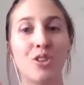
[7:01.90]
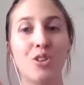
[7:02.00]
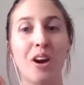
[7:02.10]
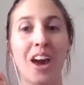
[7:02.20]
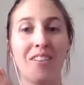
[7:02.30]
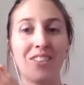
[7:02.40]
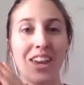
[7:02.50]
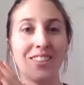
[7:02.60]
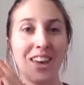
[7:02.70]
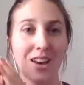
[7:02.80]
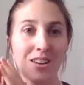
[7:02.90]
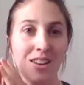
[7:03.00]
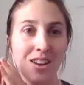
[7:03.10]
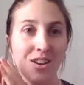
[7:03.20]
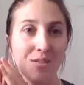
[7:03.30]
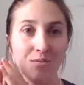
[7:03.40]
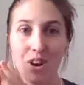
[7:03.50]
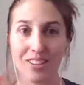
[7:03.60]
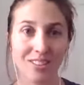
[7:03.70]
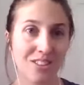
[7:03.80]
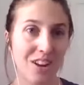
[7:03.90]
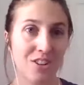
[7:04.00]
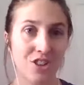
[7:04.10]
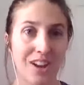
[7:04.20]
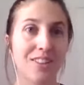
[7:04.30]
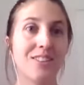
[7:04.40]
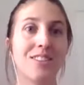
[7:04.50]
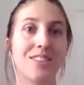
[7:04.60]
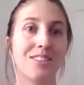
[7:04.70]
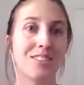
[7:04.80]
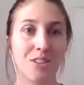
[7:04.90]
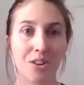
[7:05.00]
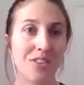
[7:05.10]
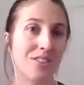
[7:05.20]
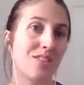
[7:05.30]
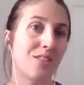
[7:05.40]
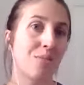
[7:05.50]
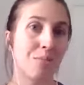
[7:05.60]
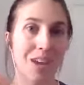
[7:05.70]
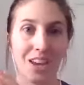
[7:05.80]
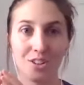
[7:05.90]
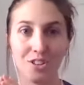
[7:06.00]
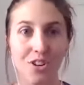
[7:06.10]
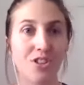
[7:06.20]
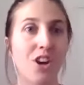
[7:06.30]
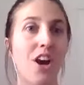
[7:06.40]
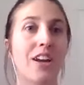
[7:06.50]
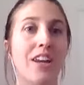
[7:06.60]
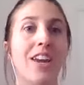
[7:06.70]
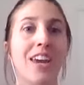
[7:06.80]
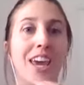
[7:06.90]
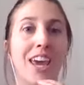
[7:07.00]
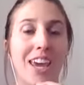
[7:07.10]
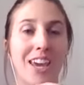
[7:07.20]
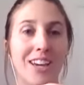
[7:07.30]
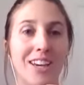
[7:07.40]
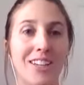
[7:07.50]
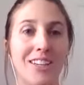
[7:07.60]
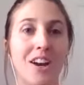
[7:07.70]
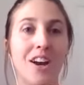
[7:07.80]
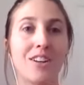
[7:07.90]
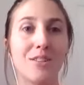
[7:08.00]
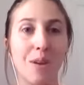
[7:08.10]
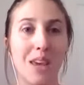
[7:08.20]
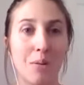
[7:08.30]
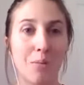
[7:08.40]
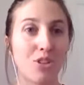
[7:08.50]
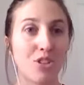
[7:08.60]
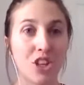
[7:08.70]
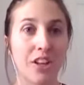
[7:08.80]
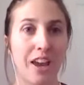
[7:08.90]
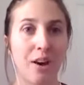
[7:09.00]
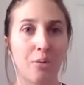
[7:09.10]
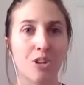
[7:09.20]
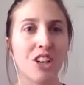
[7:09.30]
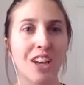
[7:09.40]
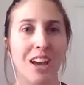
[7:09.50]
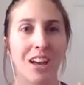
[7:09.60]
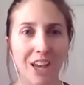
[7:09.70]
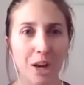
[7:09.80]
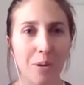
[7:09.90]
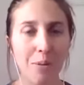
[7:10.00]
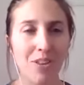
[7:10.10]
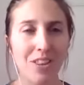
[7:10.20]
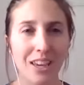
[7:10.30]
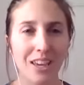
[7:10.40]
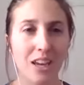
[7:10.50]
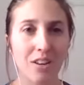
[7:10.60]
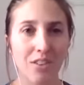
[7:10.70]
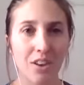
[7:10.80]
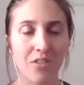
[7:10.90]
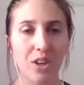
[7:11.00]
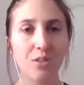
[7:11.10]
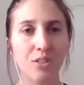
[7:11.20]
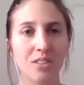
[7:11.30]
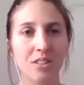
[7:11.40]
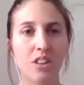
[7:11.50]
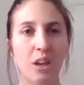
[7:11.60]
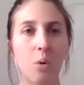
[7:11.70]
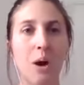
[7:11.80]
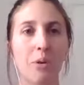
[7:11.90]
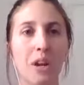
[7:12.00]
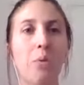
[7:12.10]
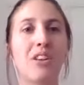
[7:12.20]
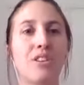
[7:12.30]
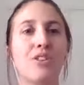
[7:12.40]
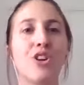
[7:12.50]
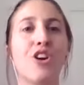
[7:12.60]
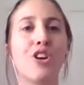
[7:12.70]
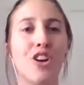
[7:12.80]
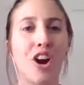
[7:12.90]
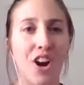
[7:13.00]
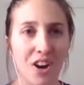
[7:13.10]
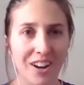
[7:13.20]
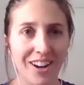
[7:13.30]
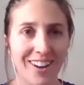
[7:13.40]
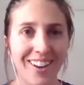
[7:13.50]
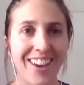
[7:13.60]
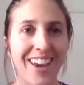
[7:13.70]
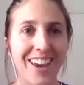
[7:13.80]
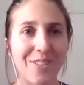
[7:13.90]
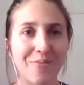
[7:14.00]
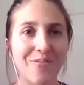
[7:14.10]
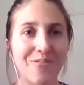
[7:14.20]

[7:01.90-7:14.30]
to having that rest and digest nervous system being turned on and us being able to chill out which a lot of people they get kind of confused because they're like why would i want to turn on eh,